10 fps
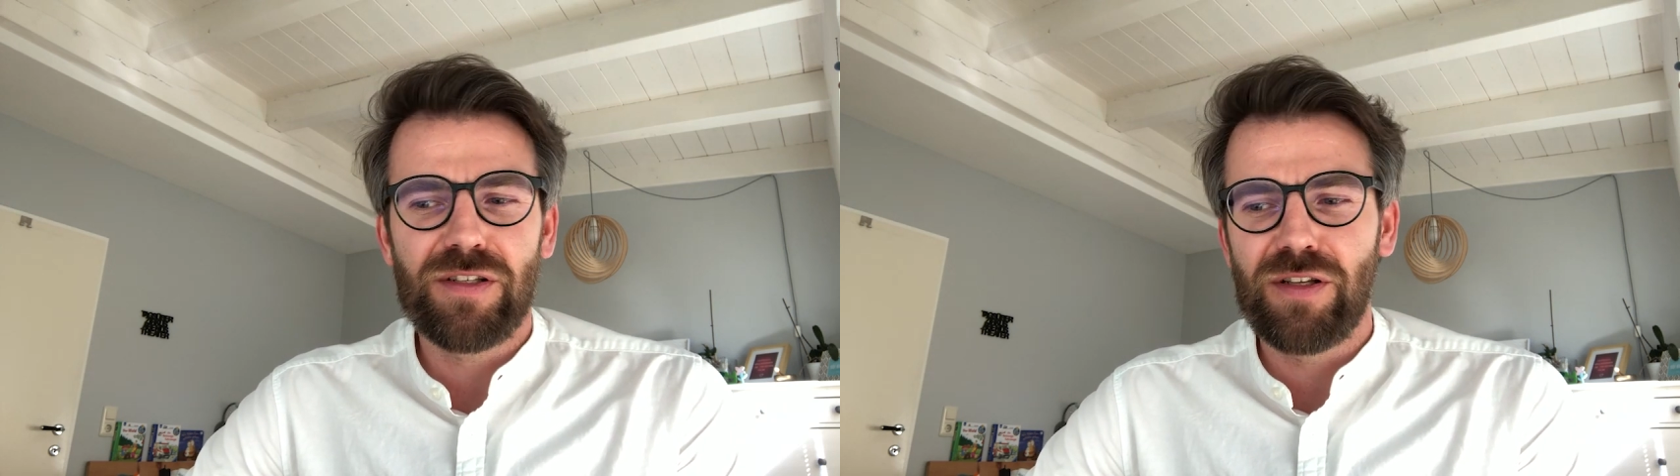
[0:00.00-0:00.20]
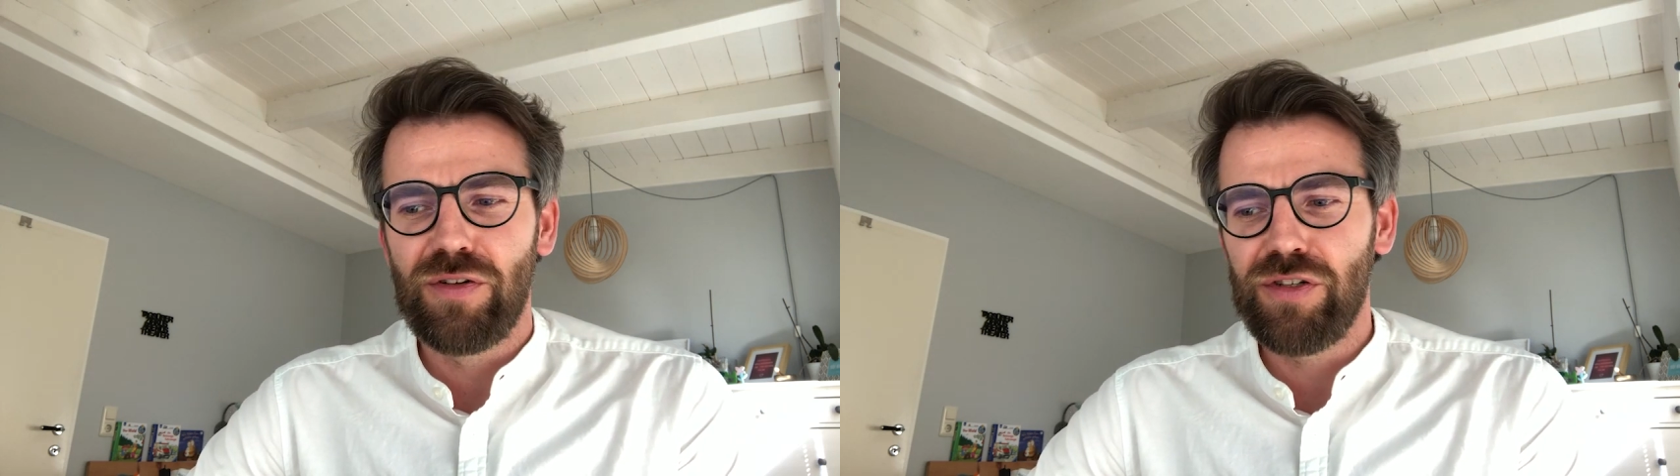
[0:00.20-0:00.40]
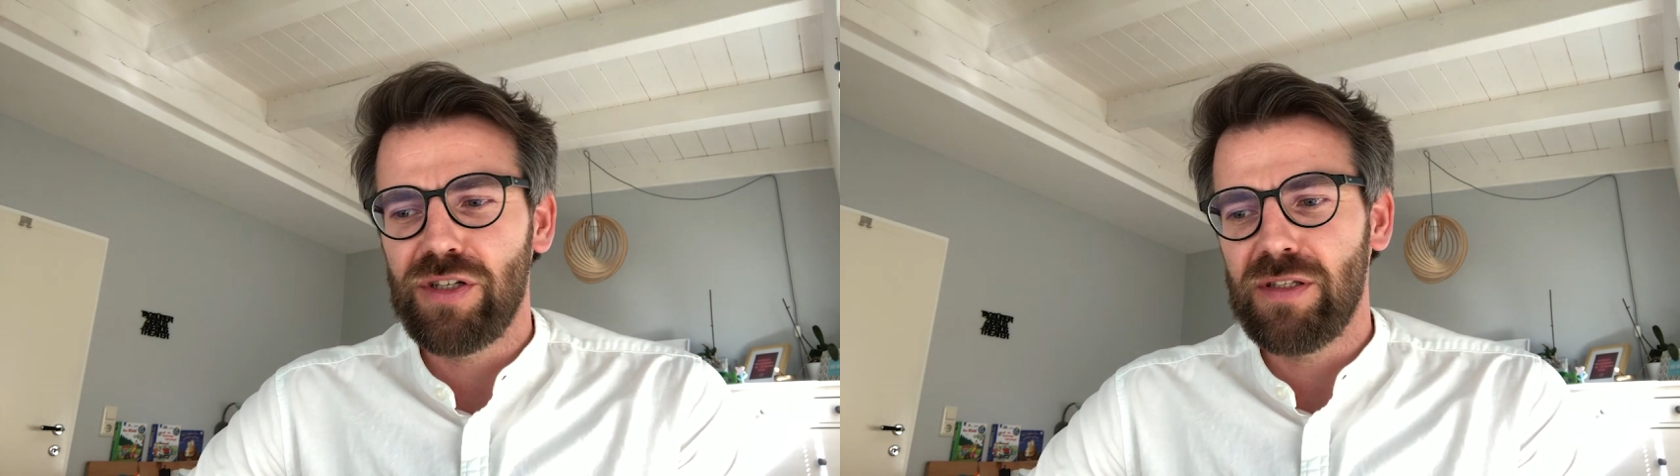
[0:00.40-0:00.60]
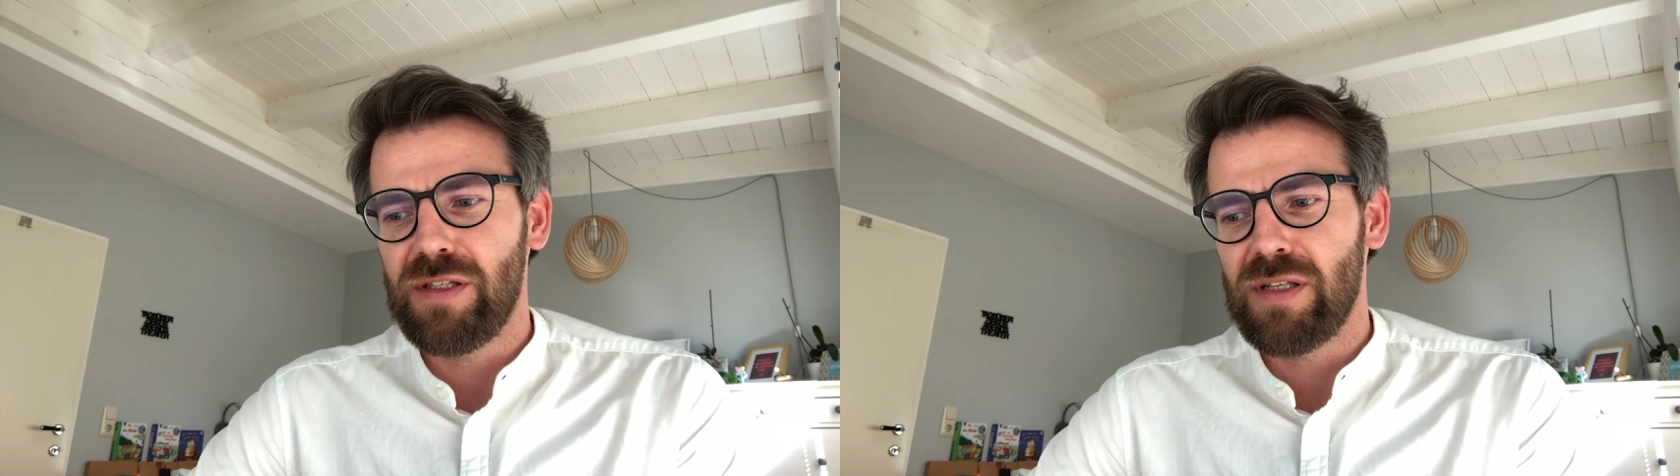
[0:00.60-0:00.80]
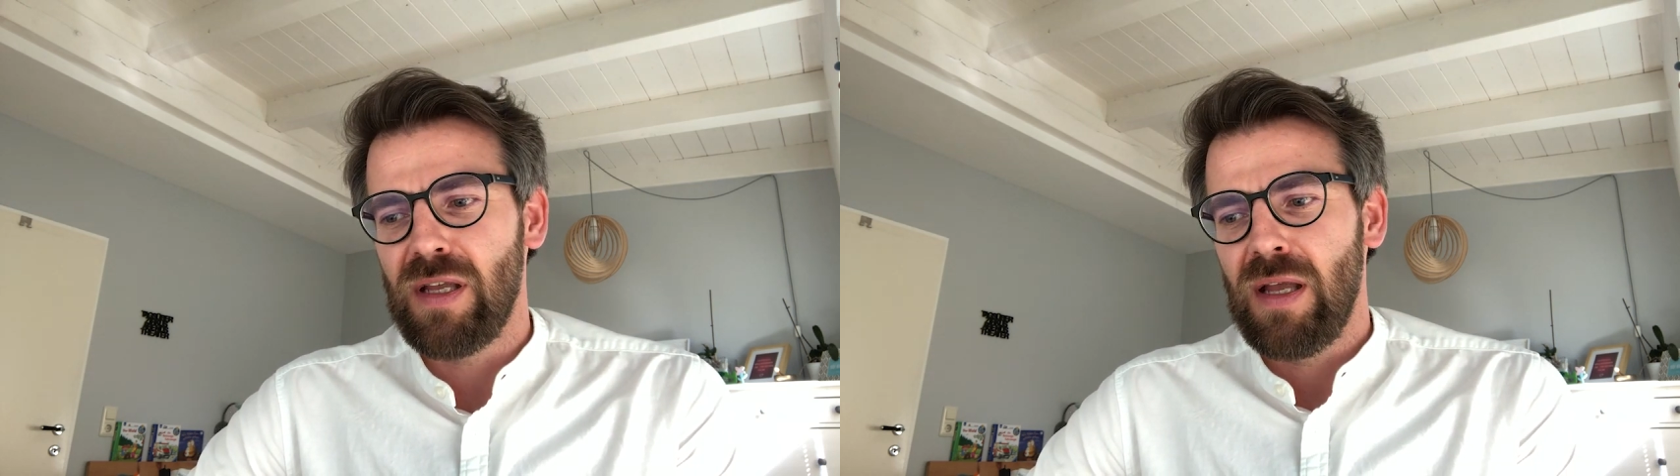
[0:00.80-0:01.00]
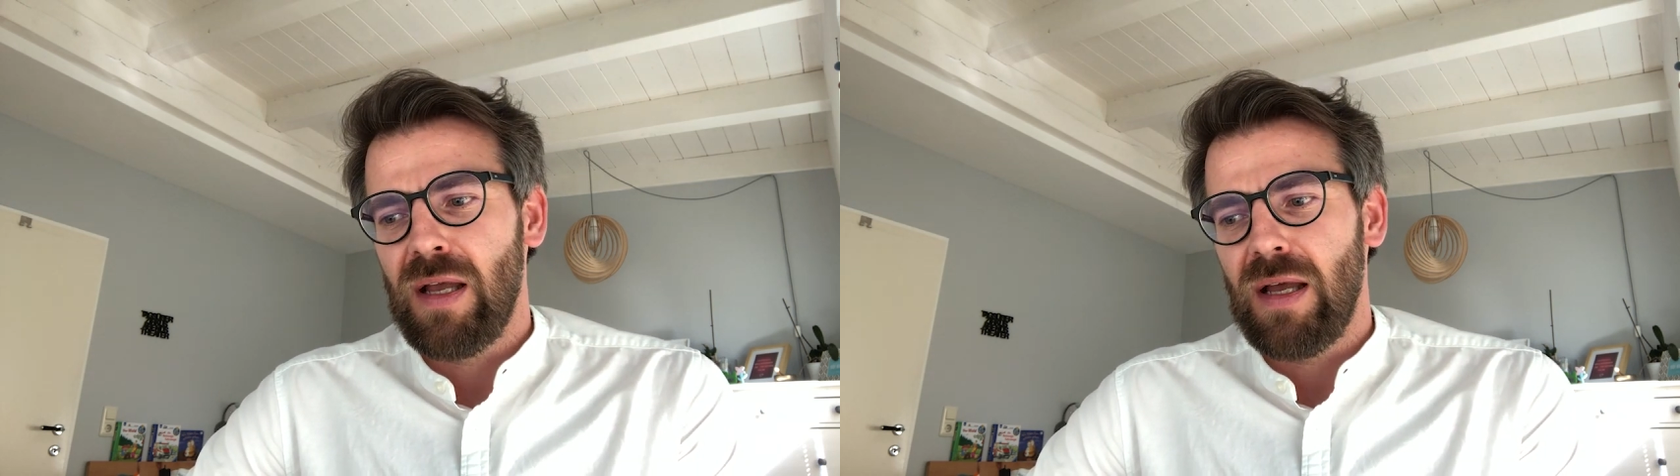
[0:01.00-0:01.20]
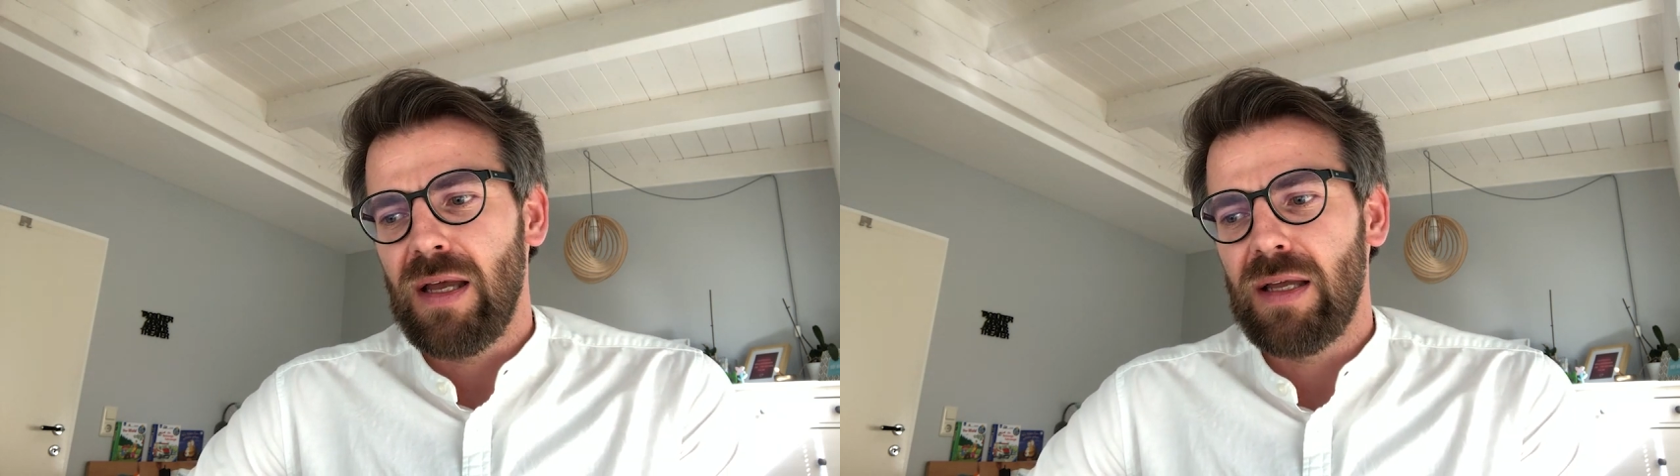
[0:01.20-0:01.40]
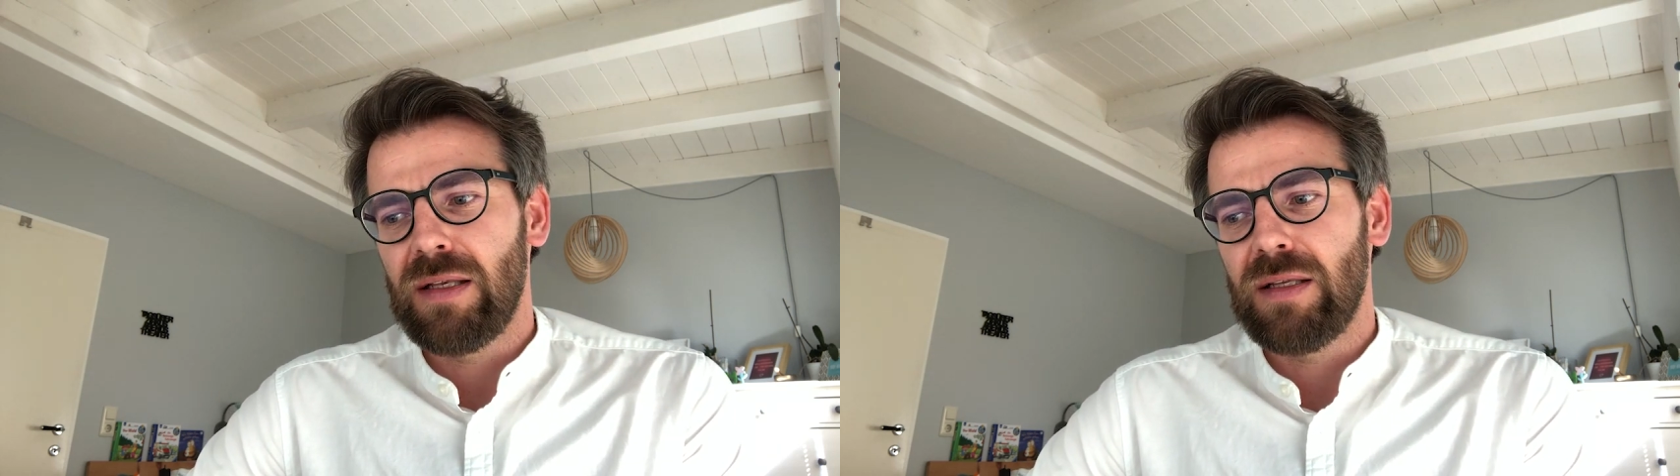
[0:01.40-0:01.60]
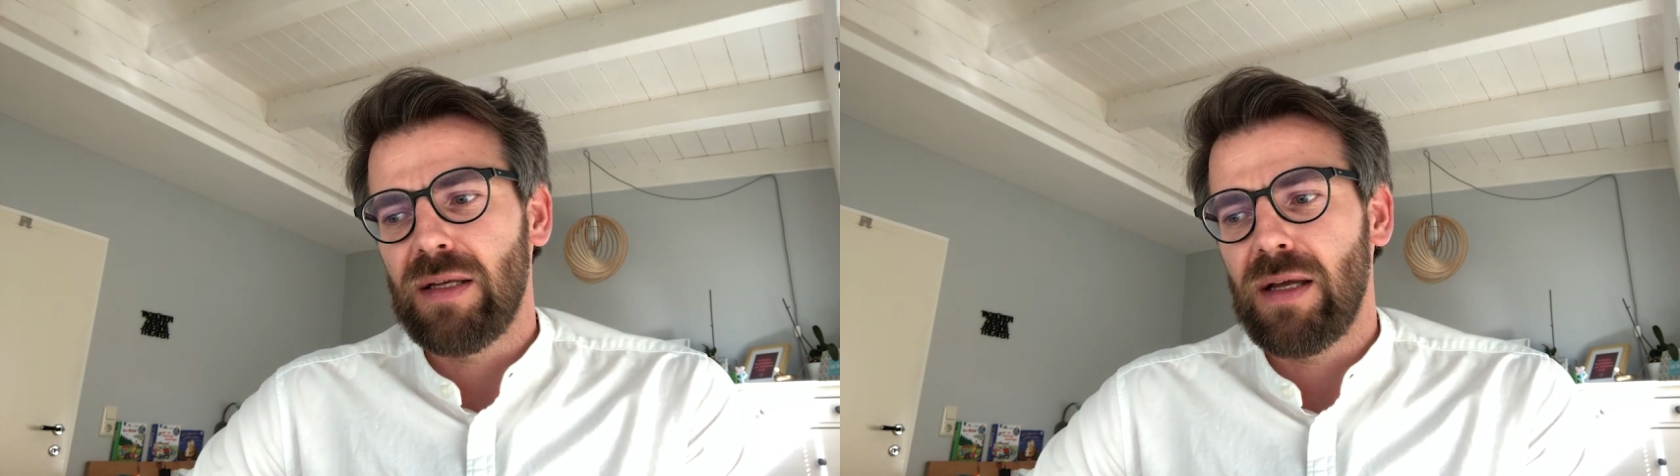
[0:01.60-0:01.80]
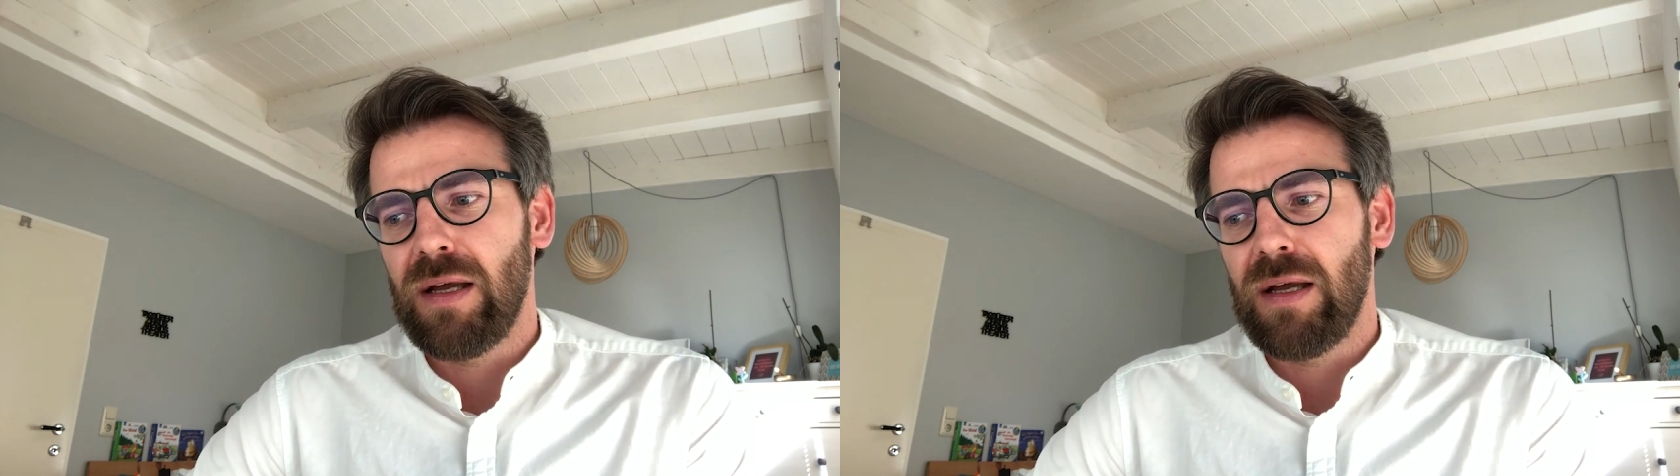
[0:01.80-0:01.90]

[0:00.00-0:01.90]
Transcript: solutions, and